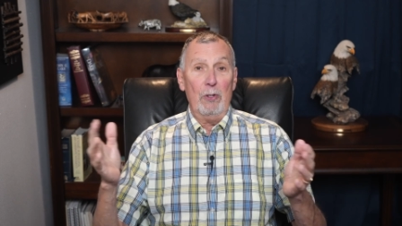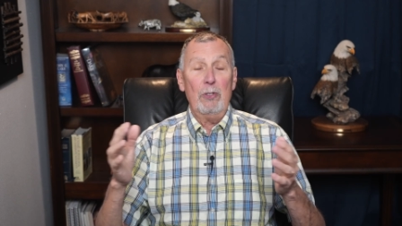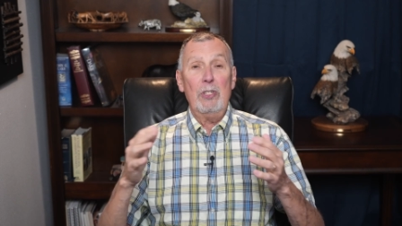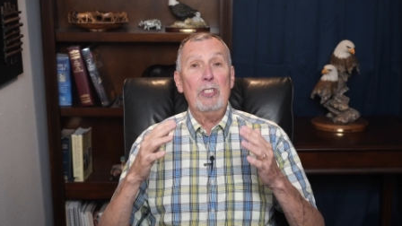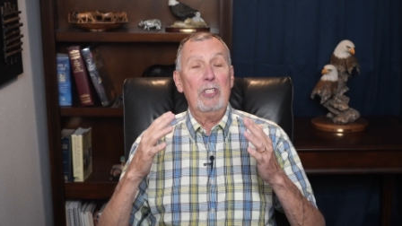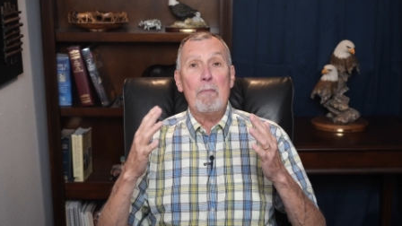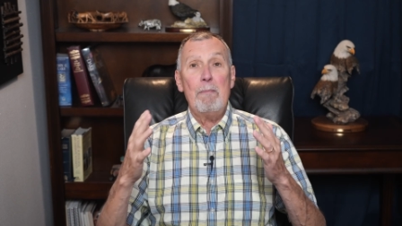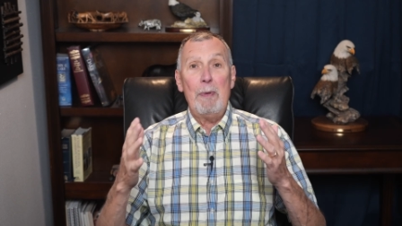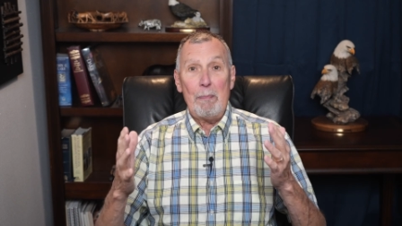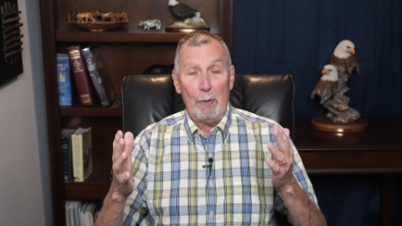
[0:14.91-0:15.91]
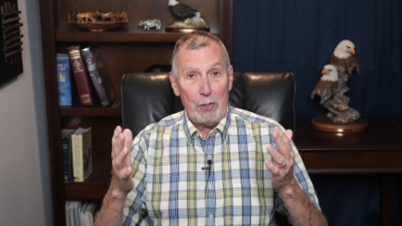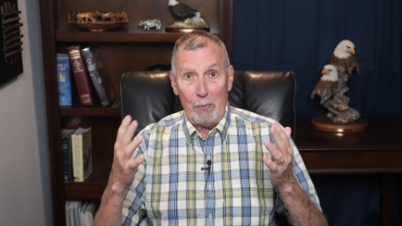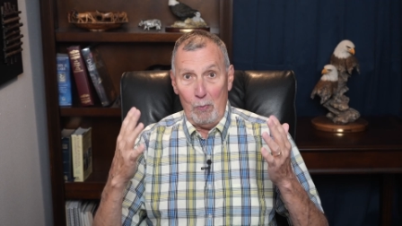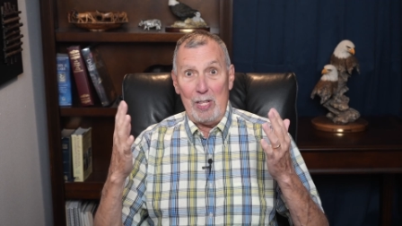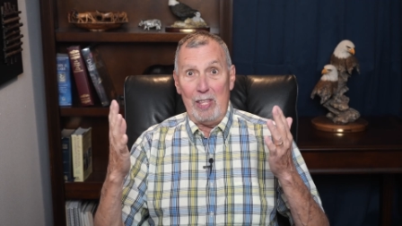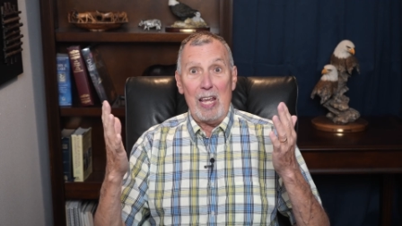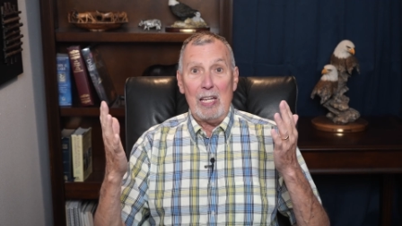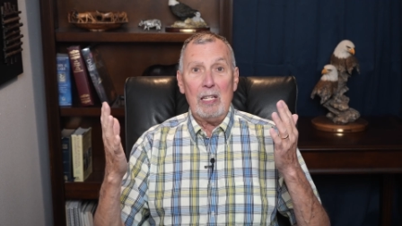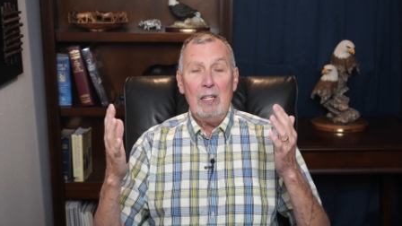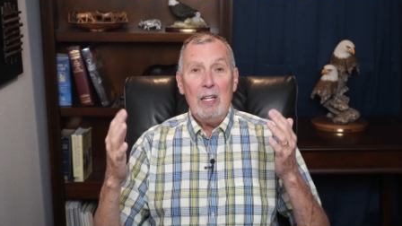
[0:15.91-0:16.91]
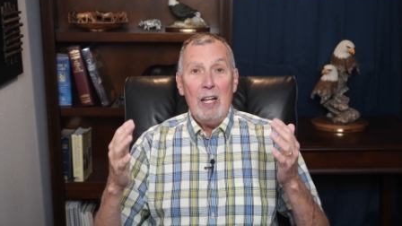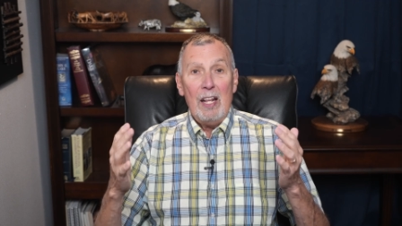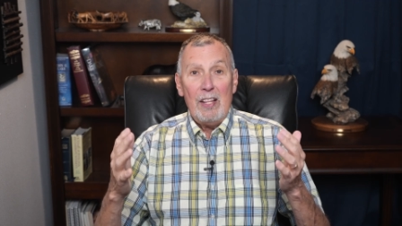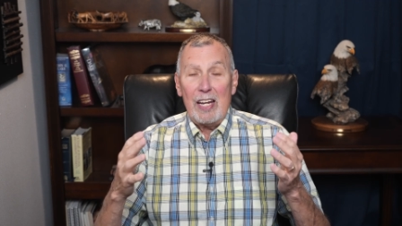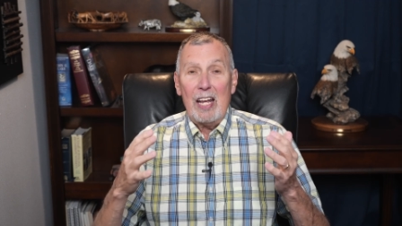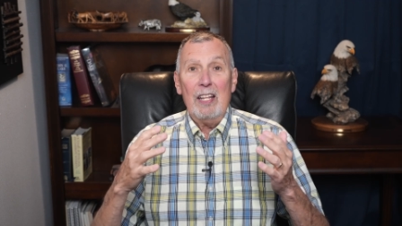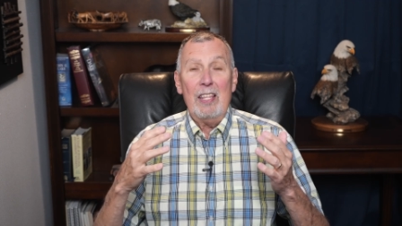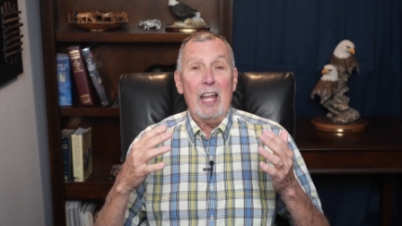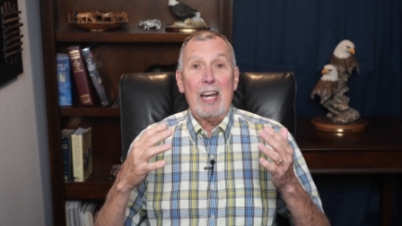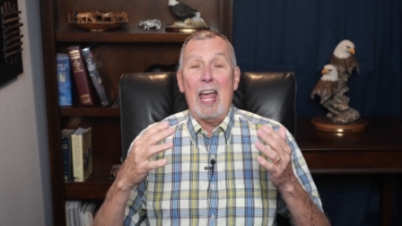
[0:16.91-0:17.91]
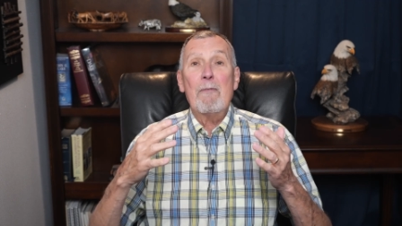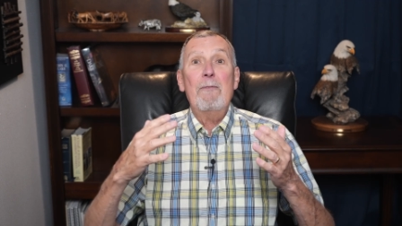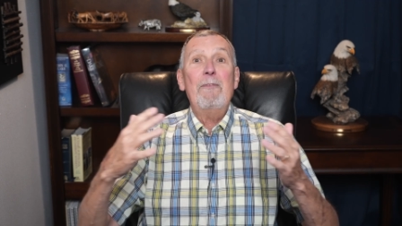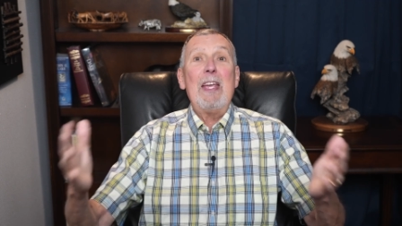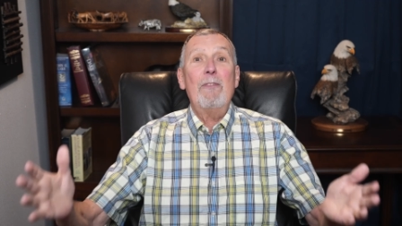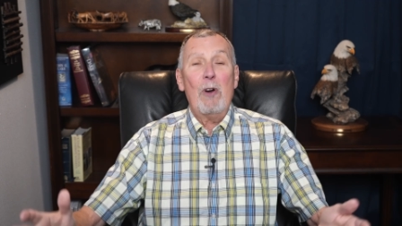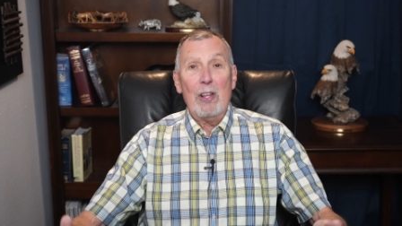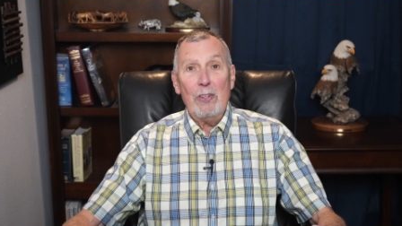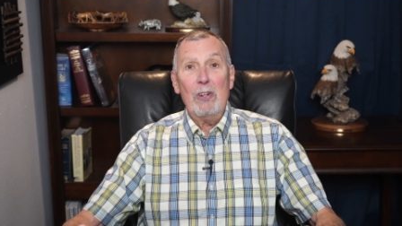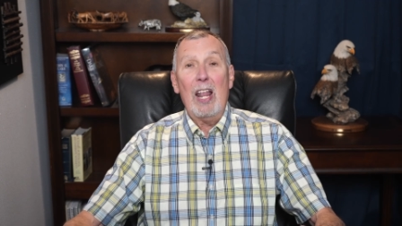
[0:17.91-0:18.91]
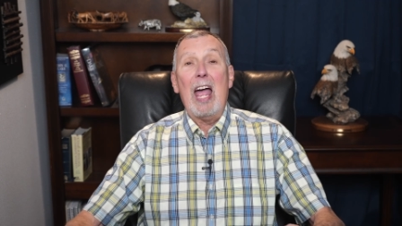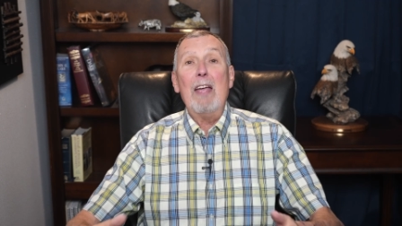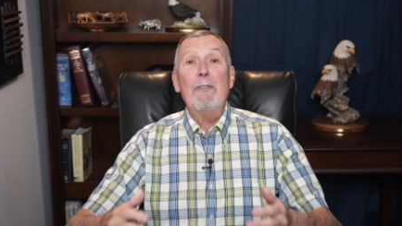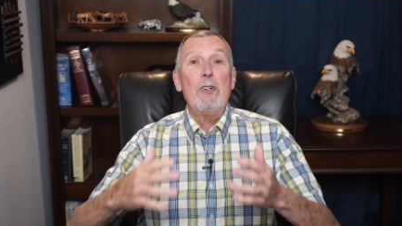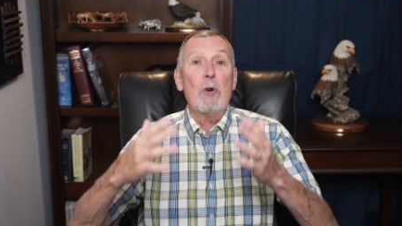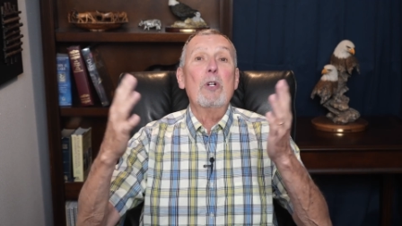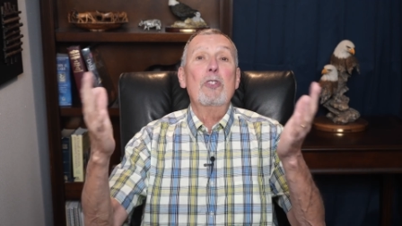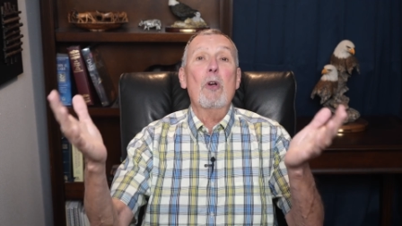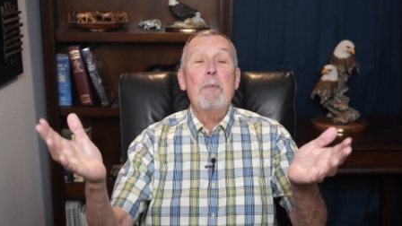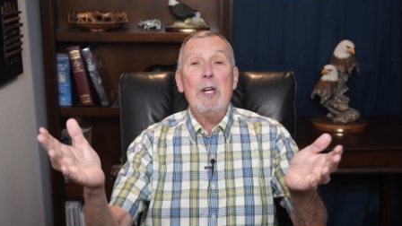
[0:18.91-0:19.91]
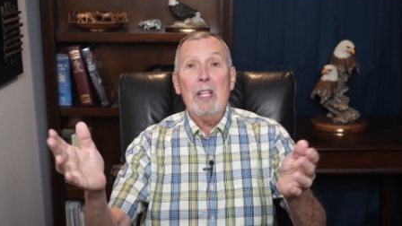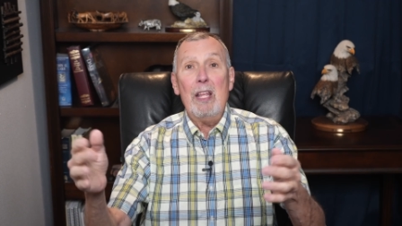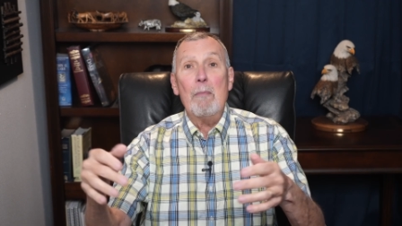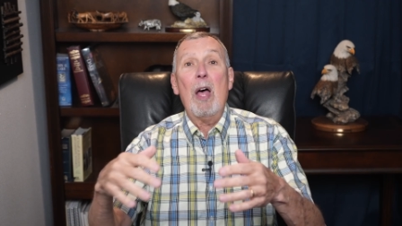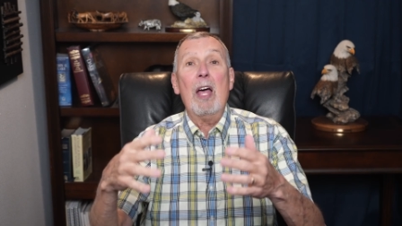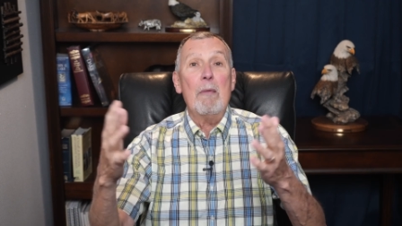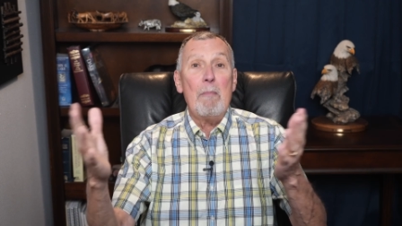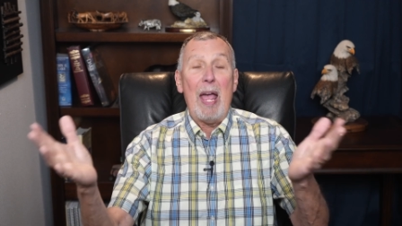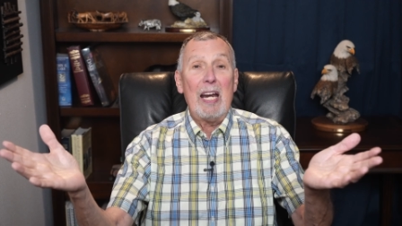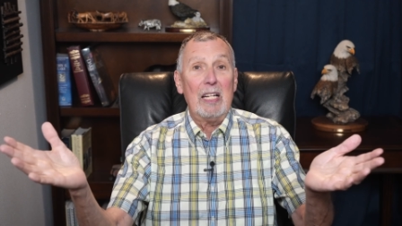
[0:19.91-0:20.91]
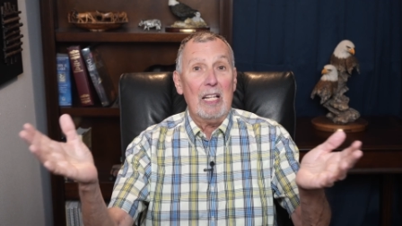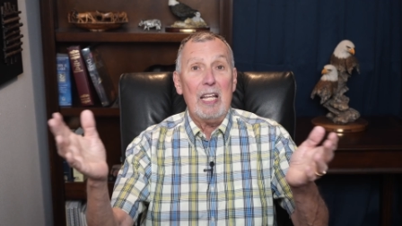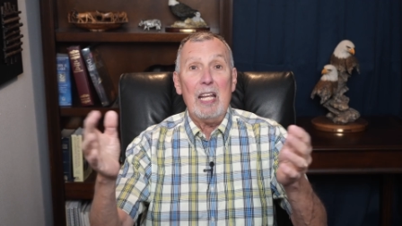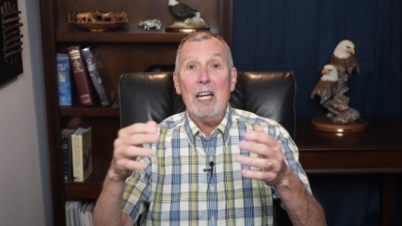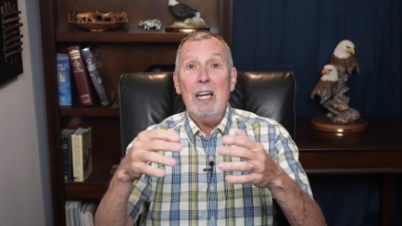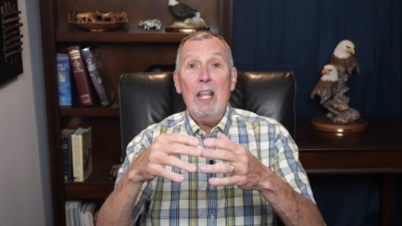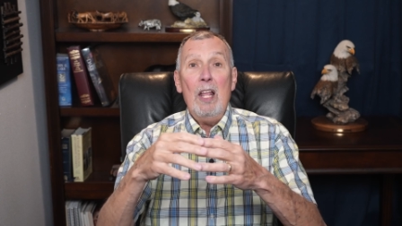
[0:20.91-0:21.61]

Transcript: There's just some people we think that, that have favor on their life and doors open to them automatically, and